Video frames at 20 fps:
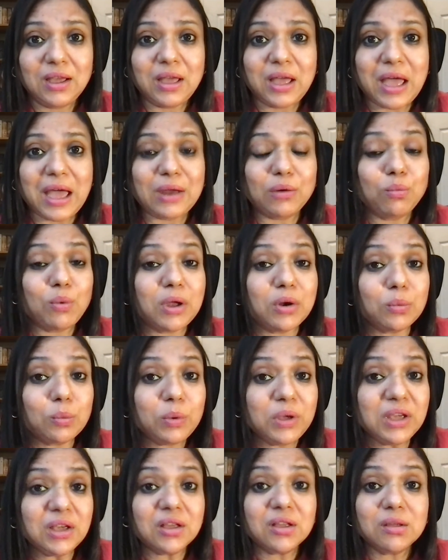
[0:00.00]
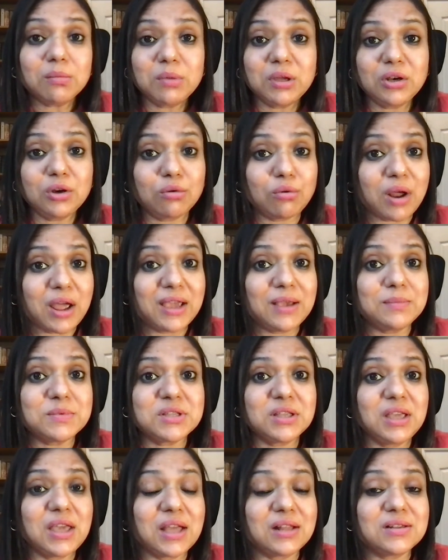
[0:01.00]
And when we commit crimes
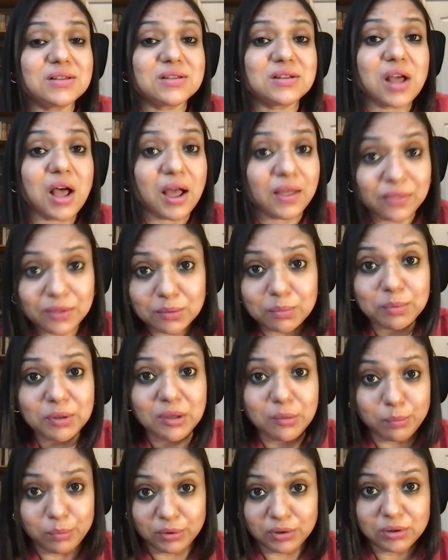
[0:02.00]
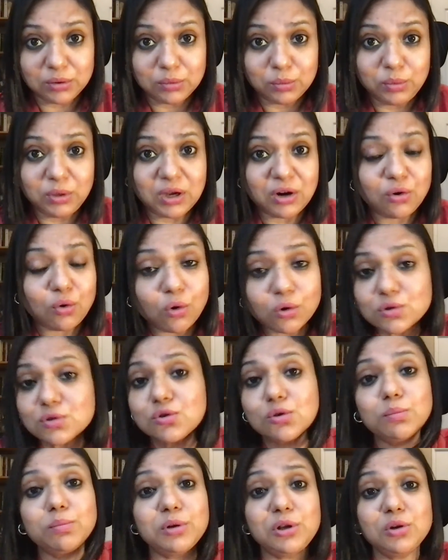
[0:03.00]
against other people, we are
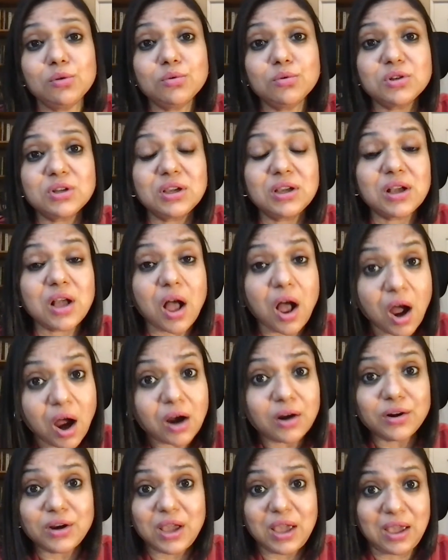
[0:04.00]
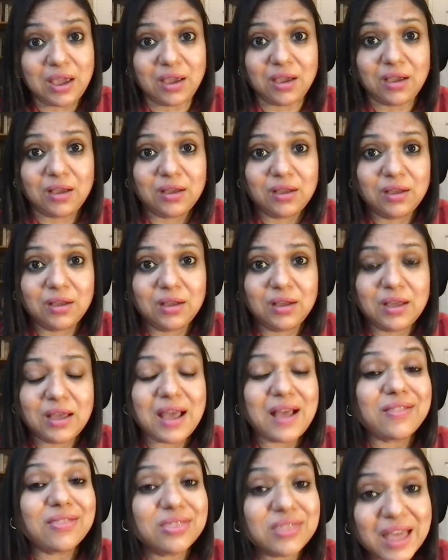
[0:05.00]
also polluting our air.
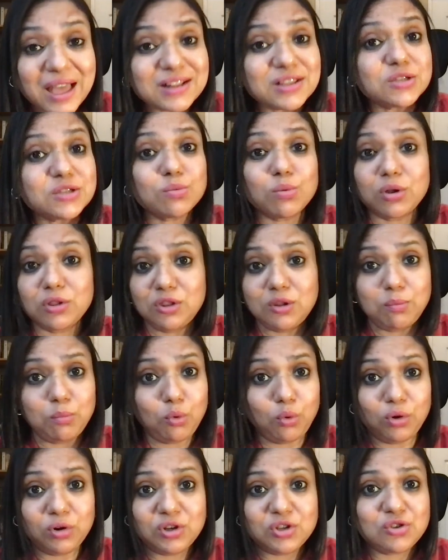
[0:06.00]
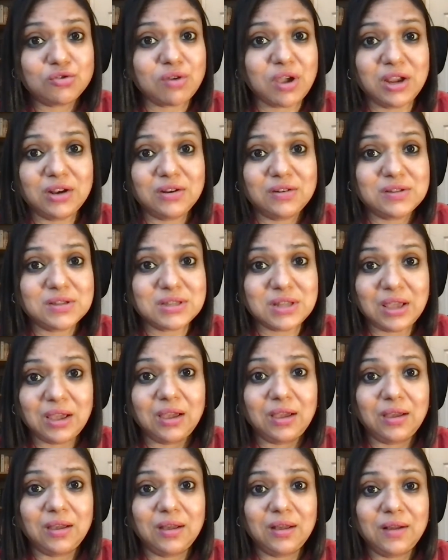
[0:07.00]
And that's what the poet is trying to
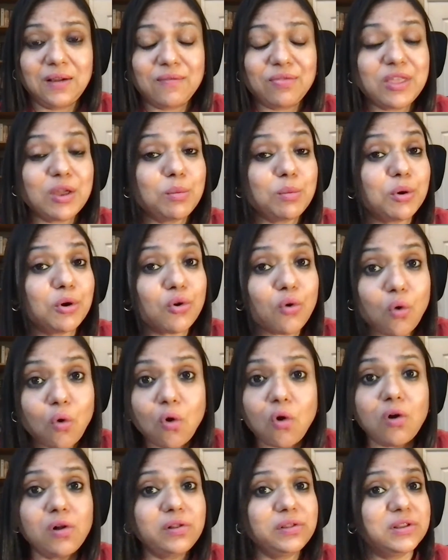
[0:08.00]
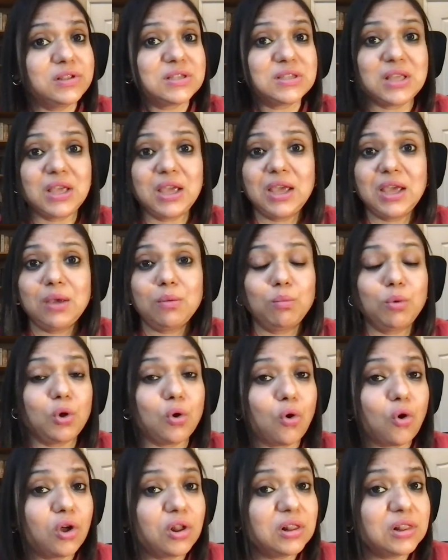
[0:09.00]
say that we're all the same, we
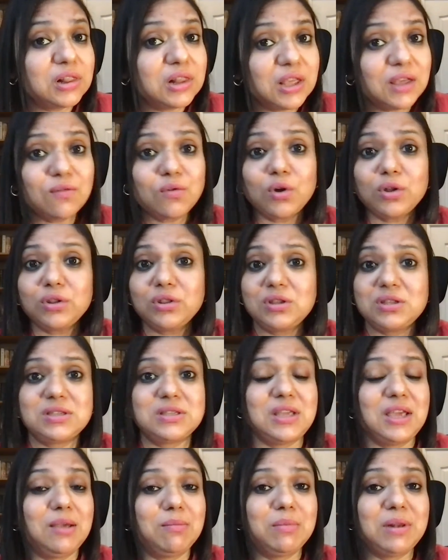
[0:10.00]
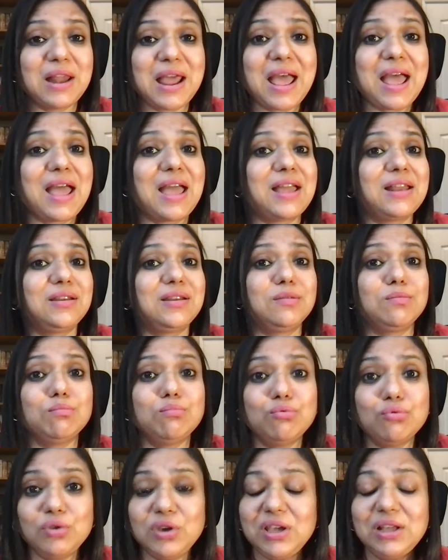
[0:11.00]
all live on the same land and
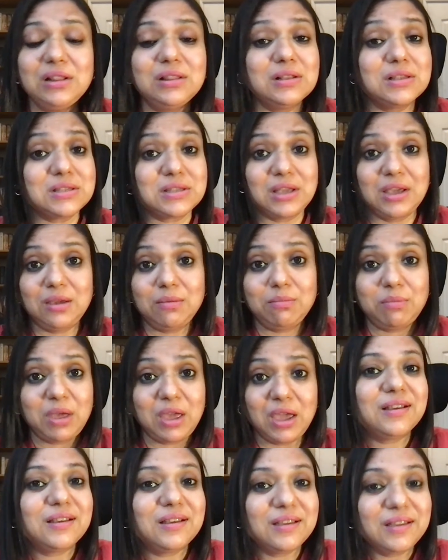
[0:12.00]
breathe the same air.